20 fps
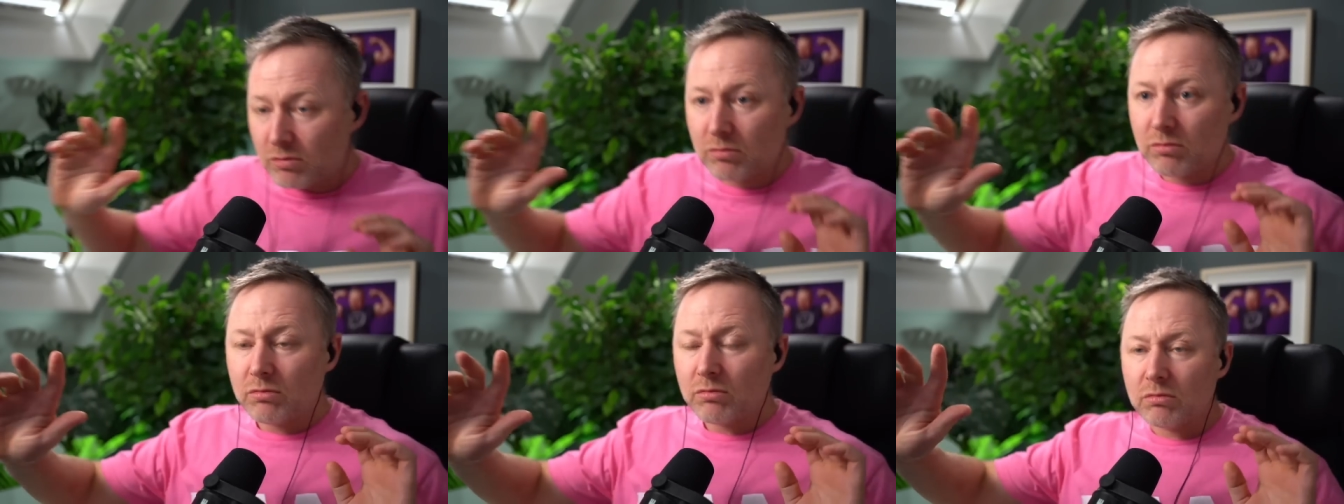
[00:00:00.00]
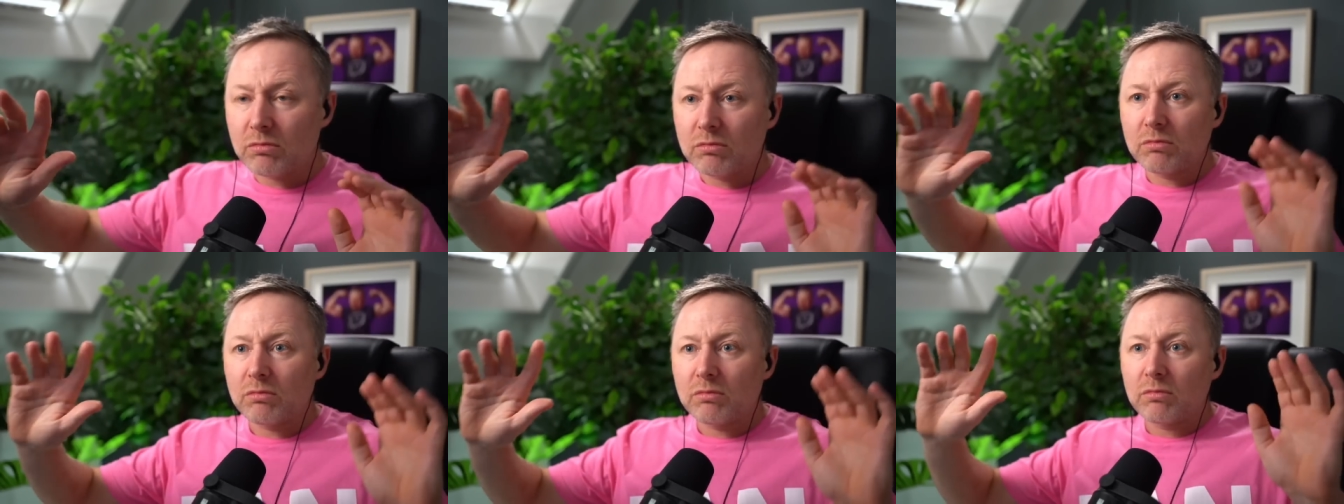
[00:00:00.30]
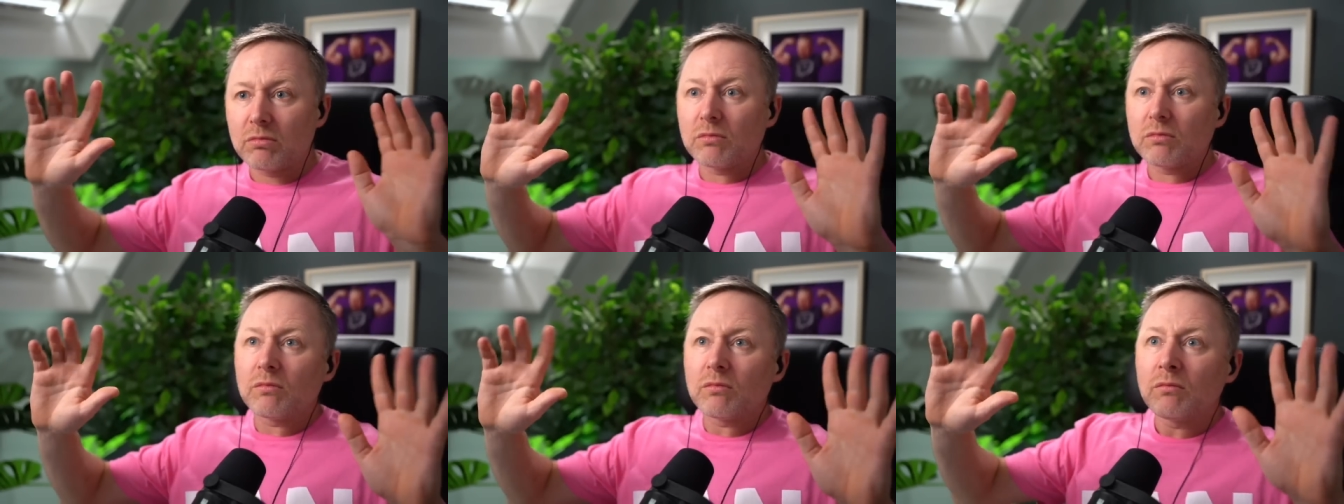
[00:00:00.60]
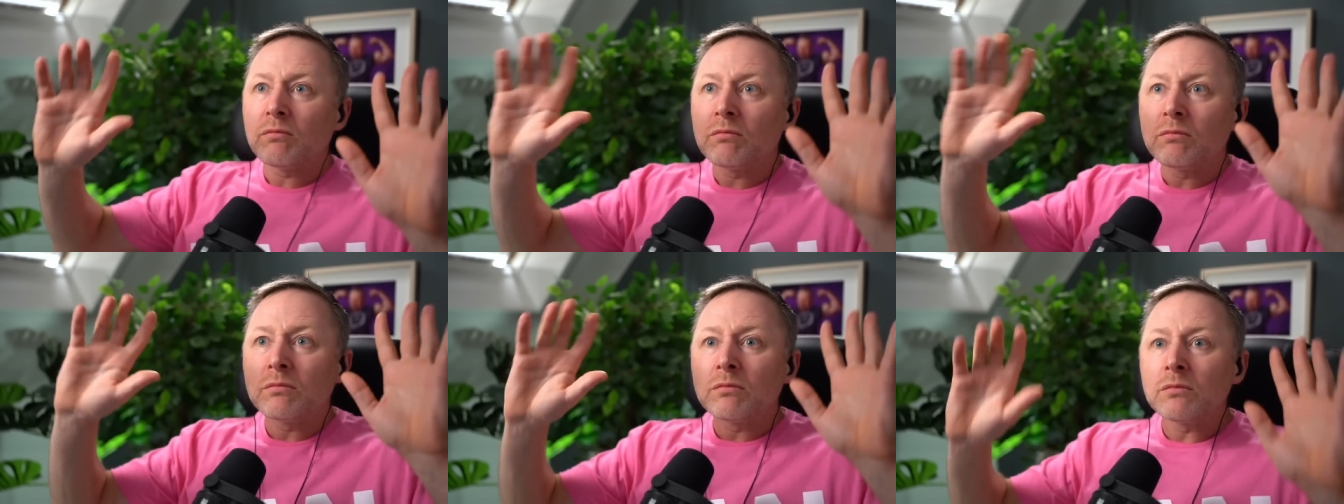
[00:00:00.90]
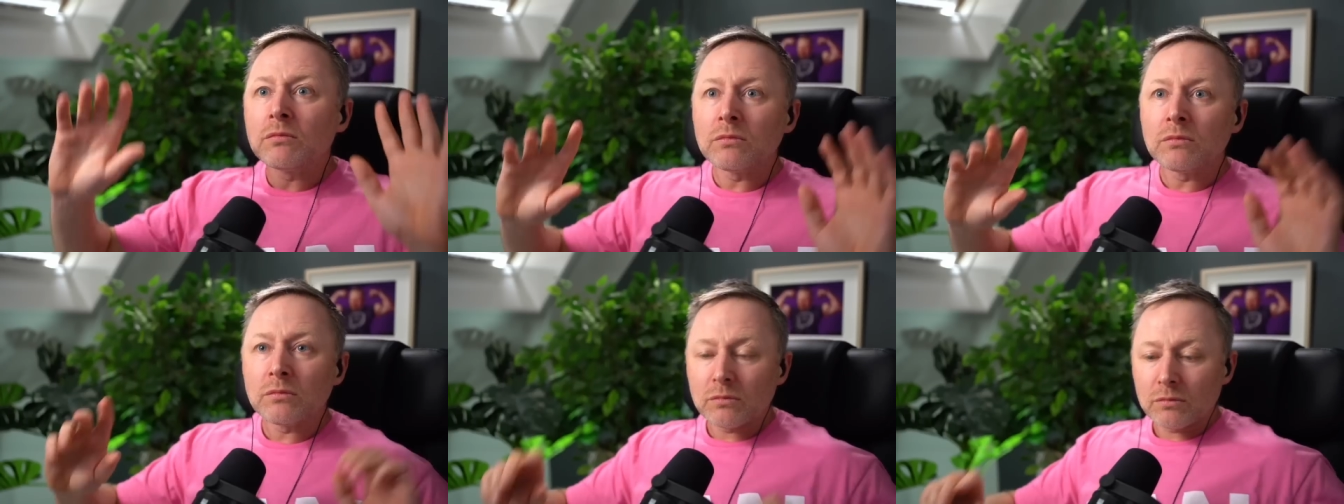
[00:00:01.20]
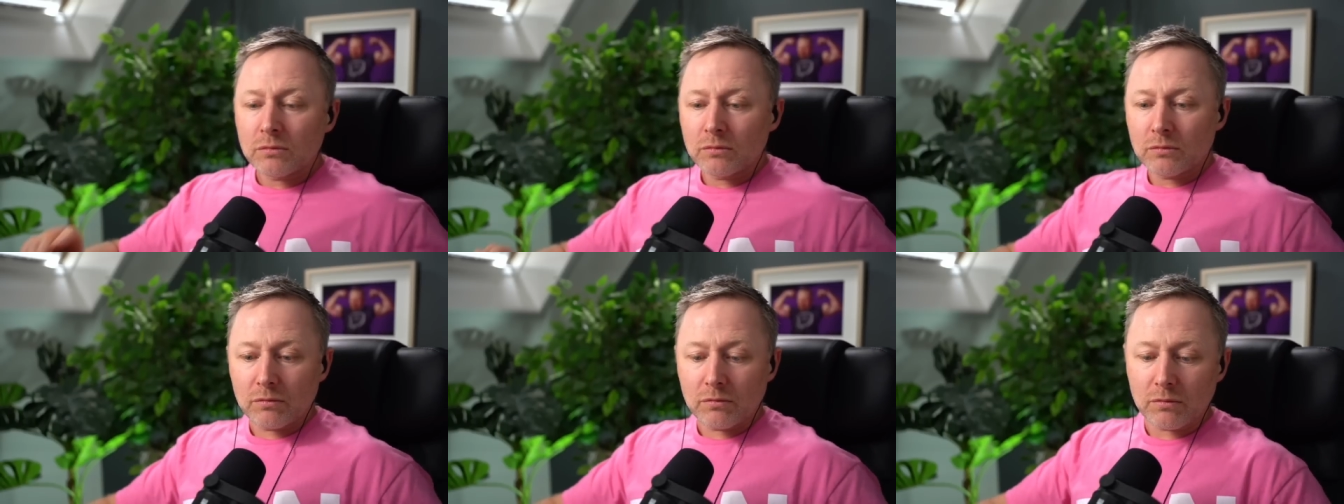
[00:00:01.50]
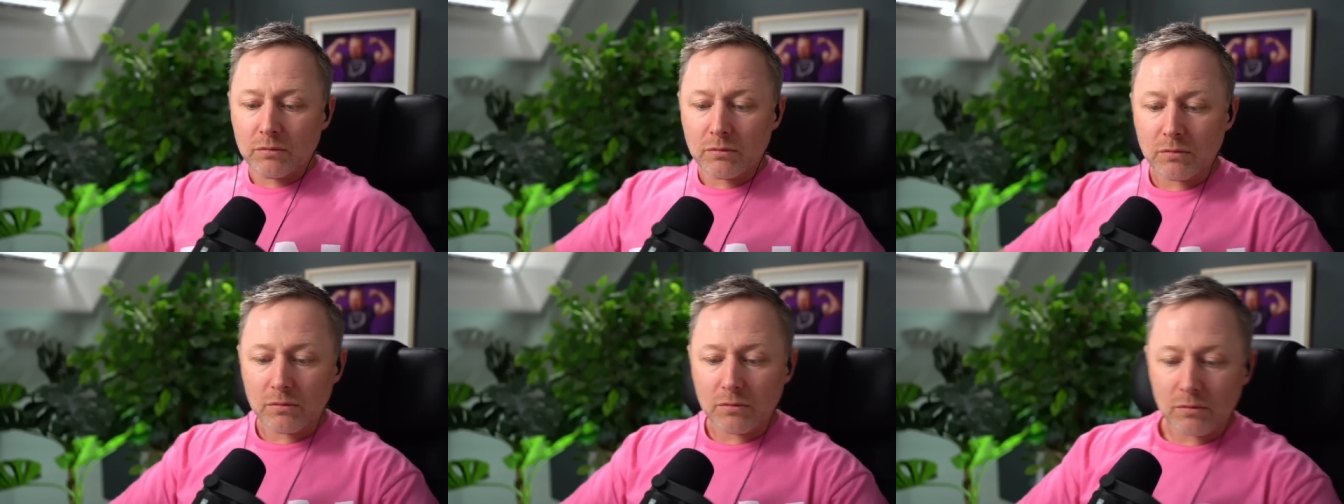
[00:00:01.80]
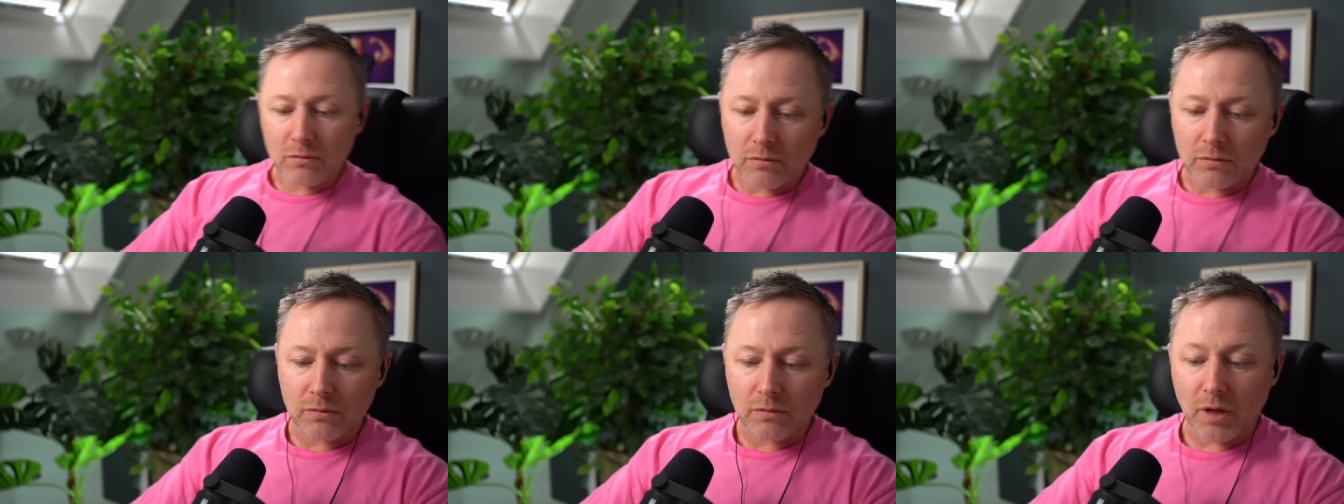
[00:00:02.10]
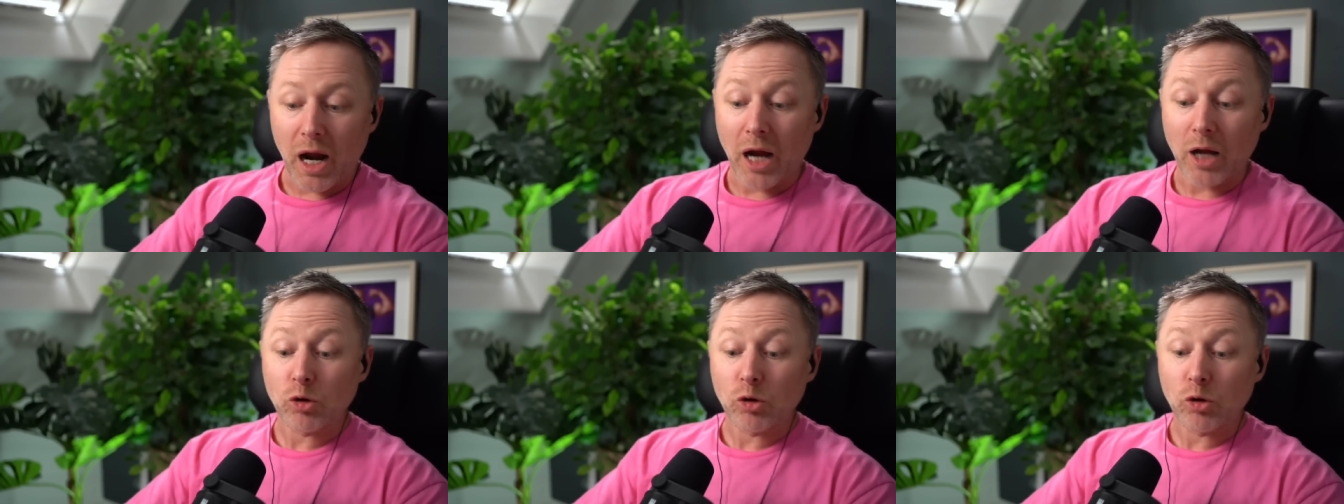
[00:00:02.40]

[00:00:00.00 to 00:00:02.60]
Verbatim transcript: I